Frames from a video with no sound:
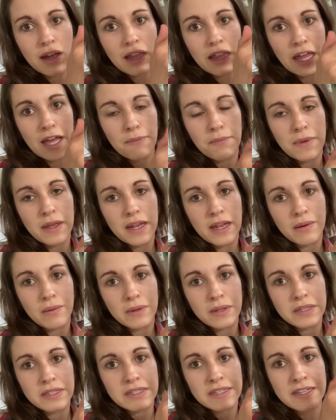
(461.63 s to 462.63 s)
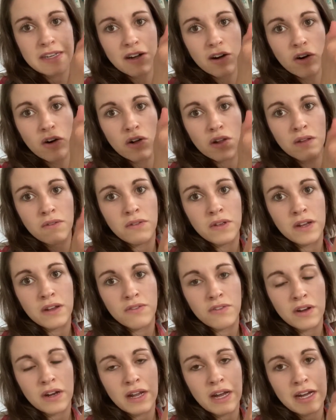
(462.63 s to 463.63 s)
I like being able to see all of the
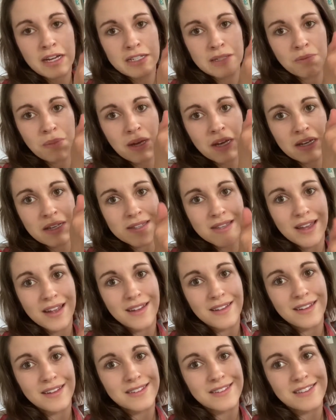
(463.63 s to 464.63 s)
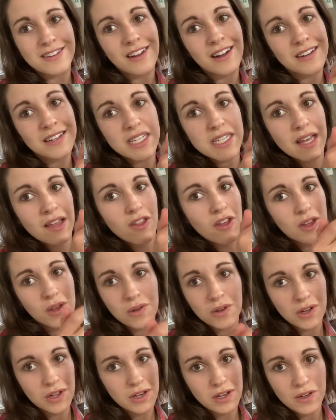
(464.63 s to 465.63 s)
different aspects, and it's not to say that you
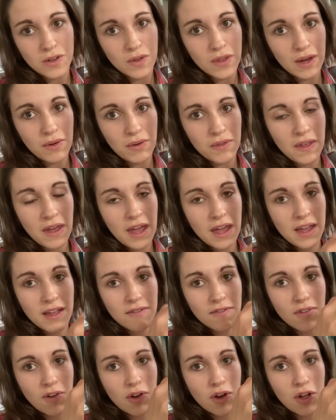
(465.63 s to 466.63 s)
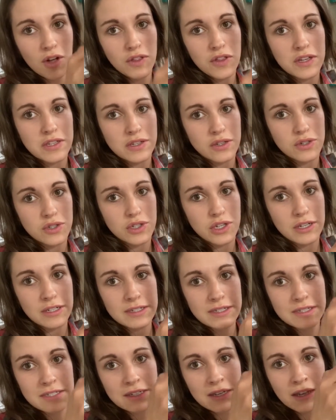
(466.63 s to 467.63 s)
couldn't do that with a hanging photo. This is
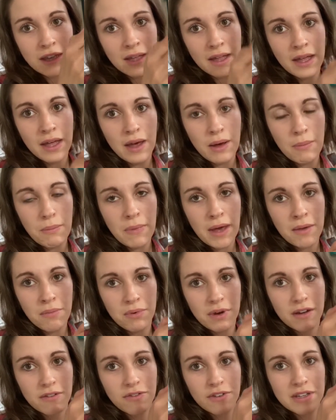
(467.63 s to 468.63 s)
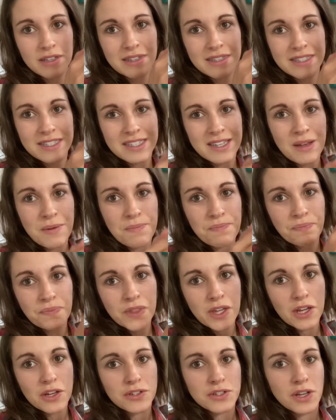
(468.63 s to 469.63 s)
just my preference.
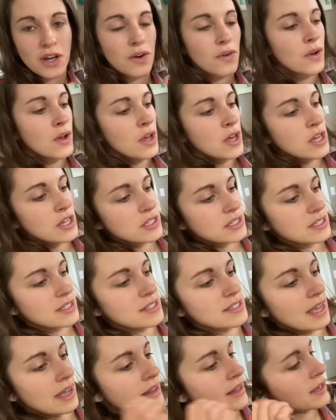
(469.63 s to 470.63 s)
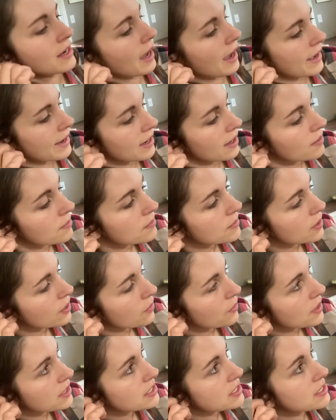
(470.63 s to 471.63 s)
So to sell an item, you'll
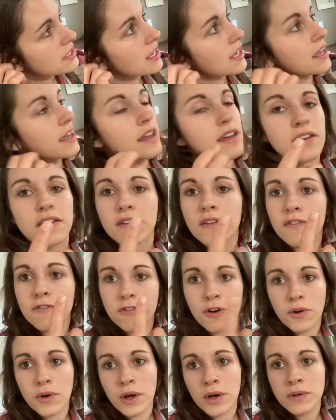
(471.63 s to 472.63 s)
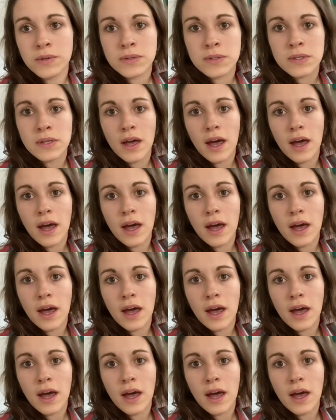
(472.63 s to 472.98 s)
want to take photos.